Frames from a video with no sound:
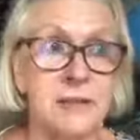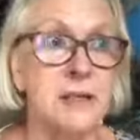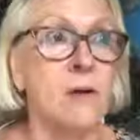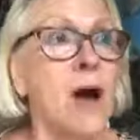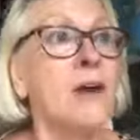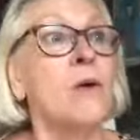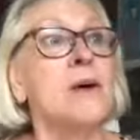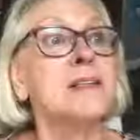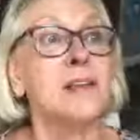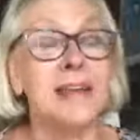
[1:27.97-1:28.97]
So hot
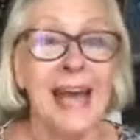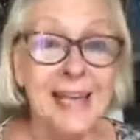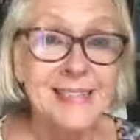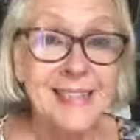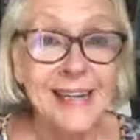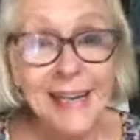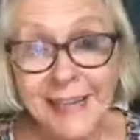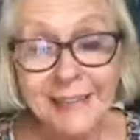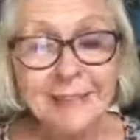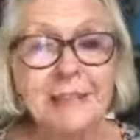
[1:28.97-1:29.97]
oils are cassia.